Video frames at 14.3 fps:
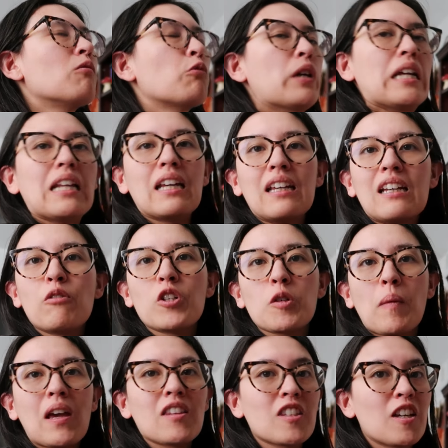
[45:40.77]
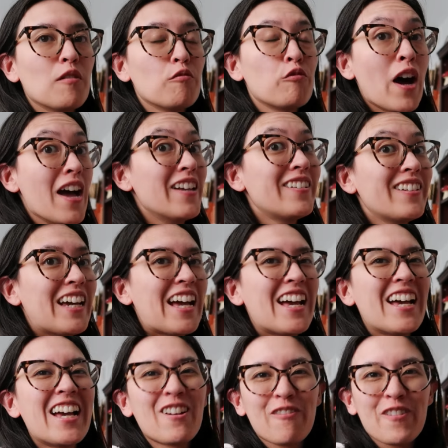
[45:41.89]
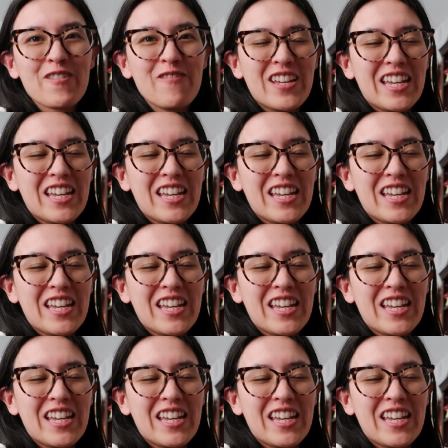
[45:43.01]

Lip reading: reading, which makes it fun for